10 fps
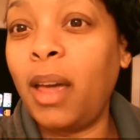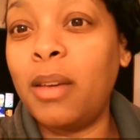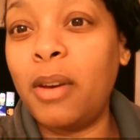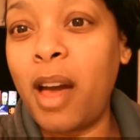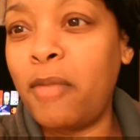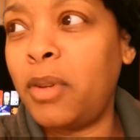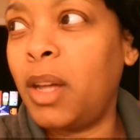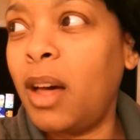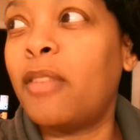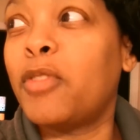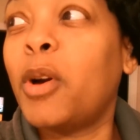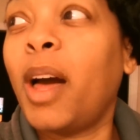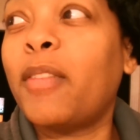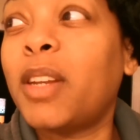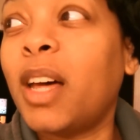you have enough. You
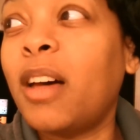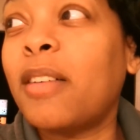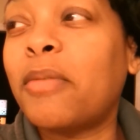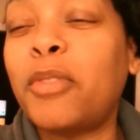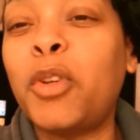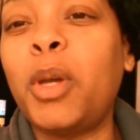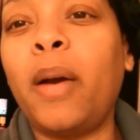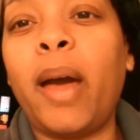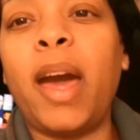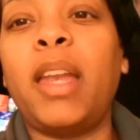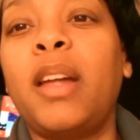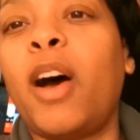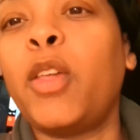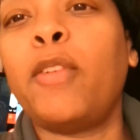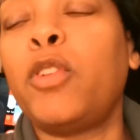have enough. Do your adding.
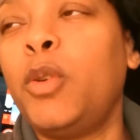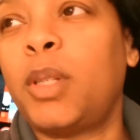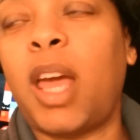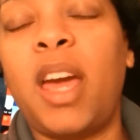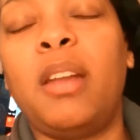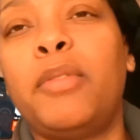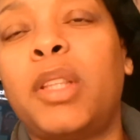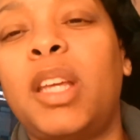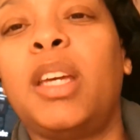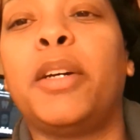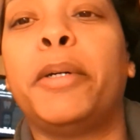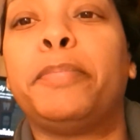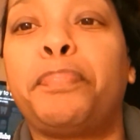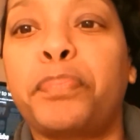All you have to do is add everything up.